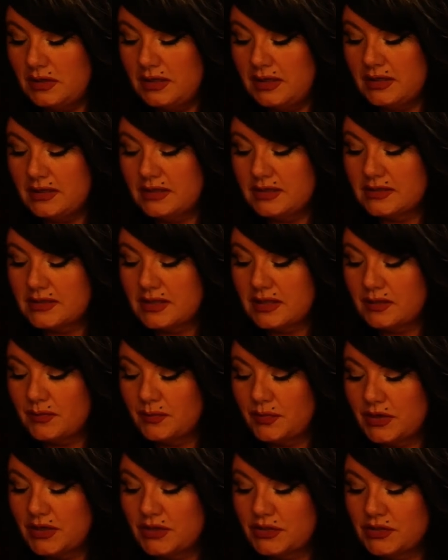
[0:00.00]
Into
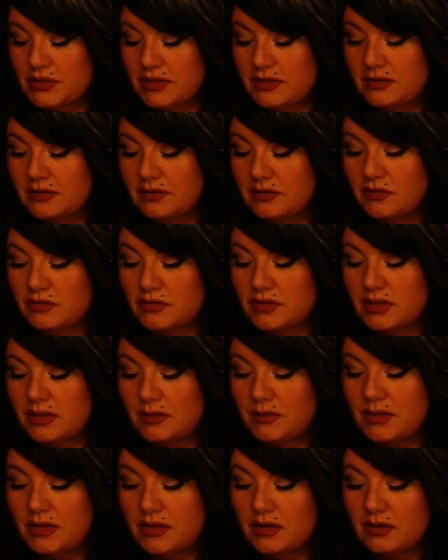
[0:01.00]
celebration. There's going to
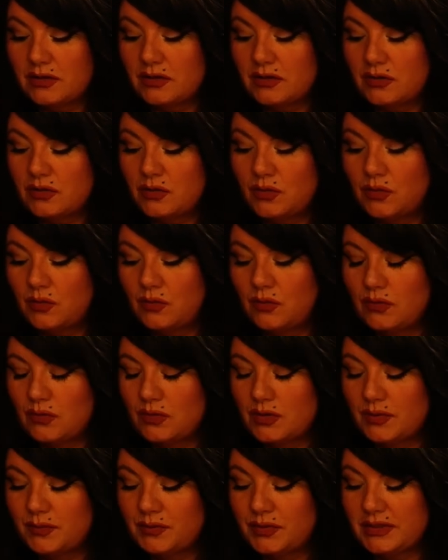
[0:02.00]
be a
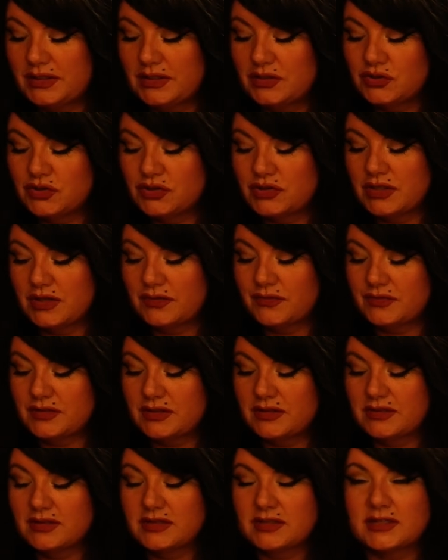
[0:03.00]
complete shift
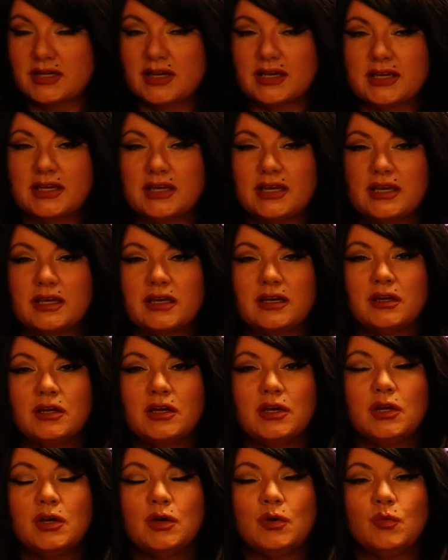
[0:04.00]
in the psyche
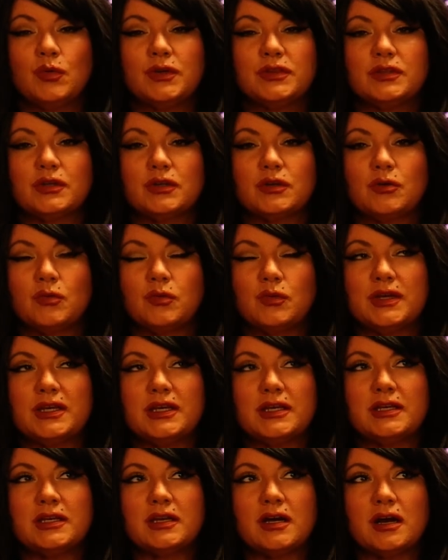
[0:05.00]
with the
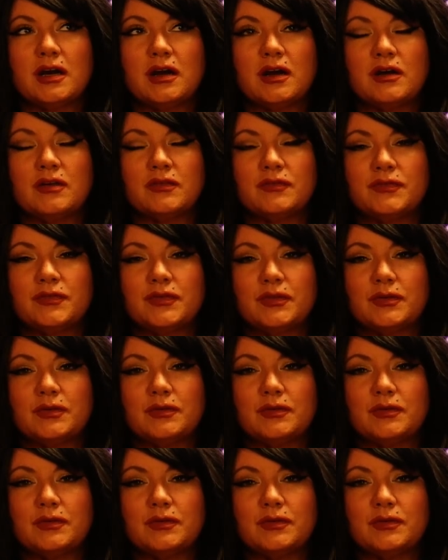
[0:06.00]
Queen of